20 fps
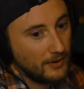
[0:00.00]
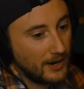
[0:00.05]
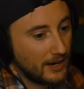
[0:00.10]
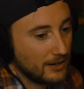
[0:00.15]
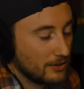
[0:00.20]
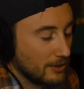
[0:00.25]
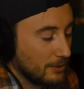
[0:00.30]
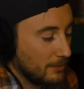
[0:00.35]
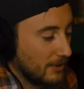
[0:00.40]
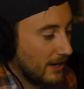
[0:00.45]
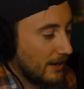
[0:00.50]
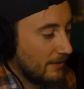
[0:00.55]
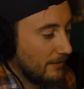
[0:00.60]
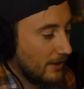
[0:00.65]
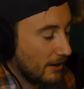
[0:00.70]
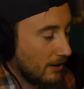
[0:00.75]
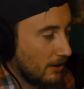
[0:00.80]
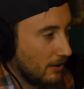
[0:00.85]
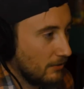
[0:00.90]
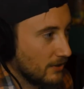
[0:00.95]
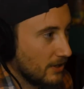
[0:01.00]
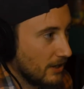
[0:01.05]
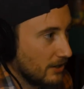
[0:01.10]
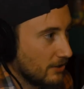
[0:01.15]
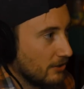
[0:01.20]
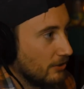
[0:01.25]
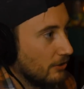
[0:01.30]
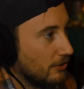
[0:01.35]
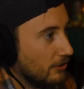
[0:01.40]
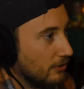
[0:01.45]
actually been having that
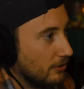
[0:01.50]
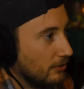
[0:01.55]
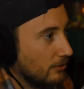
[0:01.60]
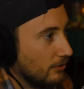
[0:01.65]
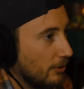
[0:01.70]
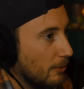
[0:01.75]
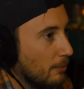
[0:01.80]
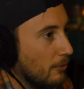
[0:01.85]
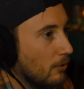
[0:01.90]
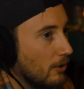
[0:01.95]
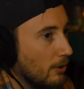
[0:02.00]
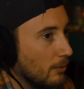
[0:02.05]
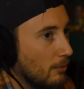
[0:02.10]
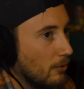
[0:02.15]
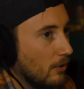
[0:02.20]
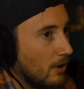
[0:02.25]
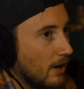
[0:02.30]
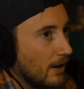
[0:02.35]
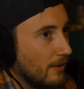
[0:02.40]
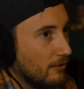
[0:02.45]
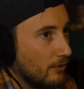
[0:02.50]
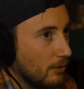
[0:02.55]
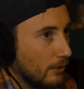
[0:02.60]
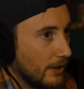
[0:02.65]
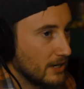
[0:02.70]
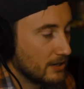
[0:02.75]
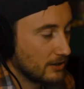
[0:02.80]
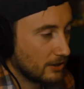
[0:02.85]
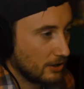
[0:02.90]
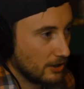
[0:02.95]
conversation too. The more and more I've
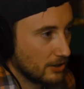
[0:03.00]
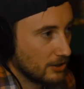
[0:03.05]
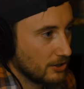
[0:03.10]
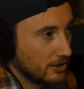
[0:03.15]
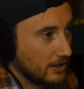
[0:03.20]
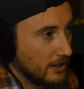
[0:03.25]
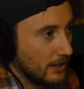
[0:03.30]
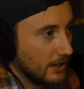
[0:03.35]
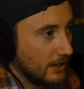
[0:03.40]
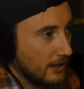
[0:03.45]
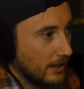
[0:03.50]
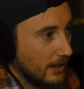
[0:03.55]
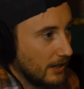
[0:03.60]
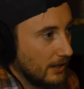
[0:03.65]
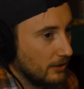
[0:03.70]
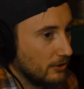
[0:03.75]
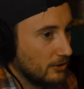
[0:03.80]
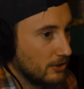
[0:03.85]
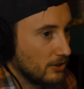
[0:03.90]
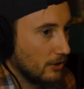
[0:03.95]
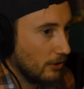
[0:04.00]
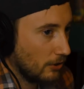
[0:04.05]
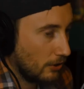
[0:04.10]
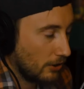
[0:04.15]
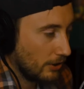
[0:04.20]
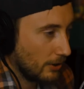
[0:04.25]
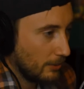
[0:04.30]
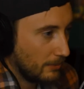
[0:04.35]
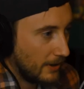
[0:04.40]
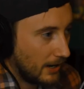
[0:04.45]
researched and just
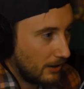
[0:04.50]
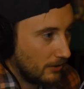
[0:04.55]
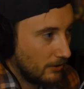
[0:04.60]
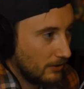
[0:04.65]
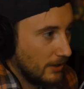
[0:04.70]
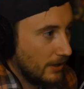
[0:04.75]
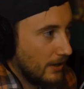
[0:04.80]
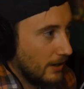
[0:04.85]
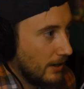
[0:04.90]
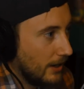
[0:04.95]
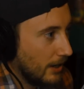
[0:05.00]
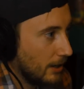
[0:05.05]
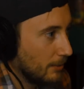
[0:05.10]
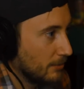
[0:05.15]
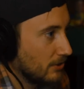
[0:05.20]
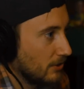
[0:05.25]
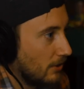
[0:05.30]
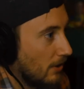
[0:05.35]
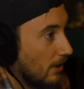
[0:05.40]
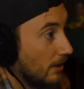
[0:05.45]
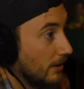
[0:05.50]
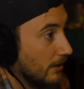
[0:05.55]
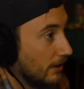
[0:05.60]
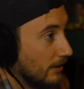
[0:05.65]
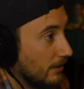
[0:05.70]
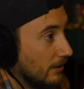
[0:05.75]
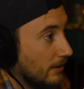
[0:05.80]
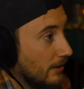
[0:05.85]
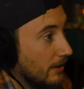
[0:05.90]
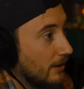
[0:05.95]
learned about
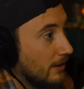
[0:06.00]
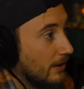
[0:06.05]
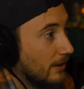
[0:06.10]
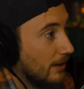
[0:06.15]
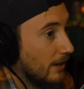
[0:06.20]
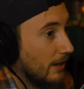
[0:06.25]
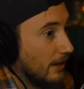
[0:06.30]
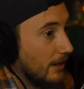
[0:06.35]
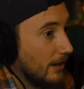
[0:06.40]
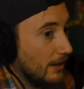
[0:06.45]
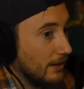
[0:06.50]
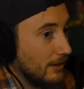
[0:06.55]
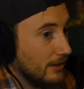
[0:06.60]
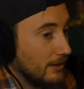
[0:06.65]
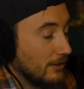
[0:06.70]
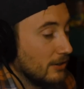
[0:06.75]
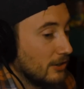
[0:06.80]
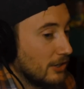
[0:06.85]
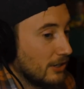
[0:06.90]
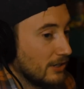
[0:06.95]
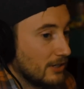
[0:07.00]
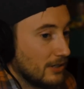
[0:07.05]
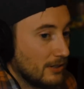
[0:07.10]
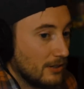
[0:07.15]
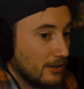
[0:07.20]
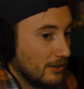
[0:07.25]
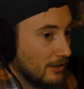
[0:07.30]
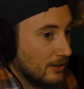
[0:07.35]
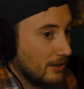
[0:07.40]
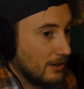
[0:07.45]
Amazon and just,
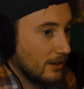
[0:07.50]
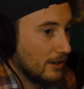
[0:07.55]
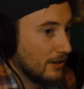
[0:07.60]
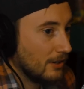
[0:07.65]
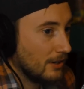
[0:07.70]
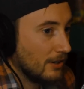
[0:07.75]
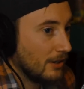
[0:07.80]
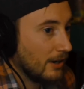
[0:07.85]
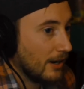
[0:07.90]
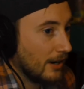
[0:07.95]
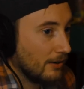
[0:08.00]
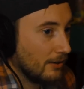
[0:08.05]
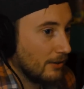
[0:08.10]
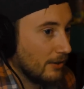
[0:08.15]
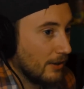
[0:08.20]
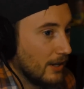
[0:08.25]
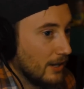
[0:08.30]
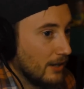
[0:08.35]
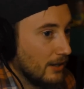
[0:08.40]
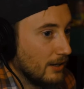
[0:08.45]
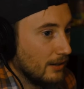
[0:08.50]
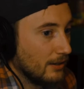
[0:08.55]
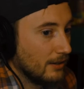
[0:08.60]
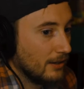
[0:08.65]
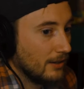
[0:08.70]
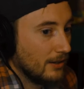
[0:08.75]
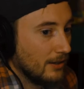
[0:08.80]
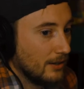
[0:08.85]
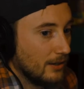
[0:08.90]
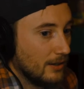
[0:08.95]
the
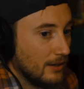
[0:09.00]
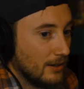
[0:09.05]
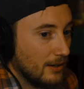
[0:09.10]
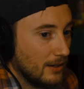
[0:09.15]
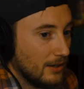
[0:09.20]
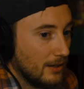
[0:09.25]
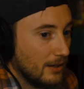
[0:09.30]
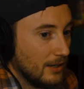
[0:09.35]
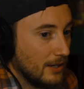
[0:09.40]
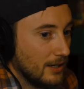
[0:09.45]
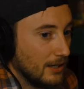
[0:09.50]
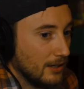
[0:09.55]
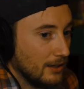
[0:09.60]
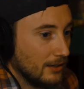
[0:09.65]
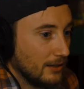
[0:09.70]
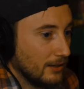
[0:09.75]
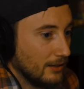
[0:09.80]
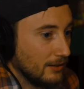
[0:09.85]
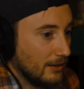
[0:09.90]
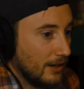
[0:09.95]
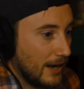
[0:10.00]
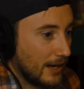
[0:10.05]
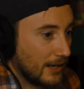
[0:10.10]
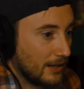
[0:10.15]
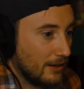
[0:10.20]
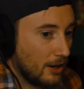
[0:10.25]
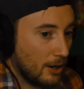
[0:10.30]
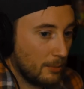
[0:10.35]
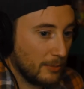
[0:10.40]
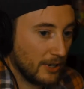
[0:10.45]

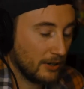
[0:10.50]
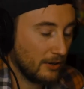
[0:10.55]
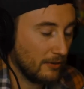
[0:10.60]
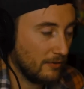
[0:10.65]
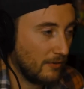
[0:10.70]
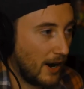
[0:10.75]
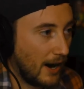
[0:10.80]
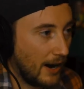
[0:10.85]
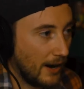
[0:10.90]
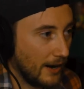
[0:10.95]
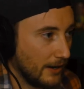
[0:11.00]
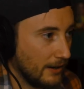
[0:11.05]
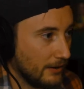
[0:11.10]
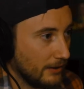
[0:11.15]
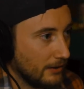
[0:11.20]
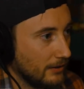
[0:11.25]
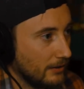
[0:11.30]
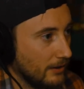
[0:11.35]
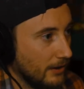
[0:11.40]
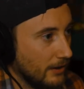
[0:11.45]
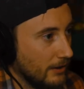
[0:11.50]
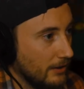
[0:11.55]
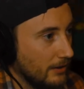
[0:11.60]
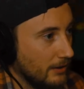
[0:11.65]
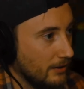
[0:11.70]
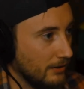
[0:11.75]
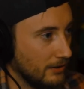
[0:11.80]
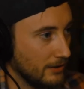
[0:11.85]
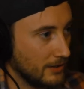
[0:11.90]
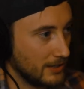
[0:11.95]
economic divide
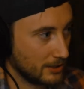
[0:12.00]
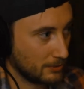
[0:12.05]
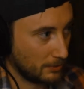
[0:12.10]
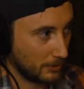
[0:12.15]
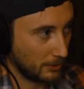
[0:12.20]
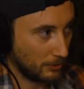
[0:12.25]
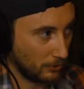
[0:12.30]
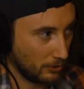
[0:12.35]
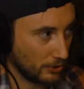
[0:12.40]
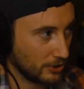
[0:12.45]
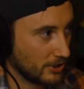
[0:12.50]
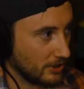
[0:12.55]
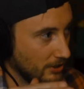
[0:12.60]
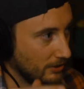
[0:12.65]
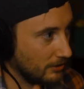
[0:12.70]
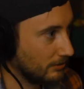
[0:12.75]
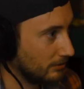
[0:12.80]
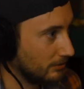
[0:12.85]
and disproportion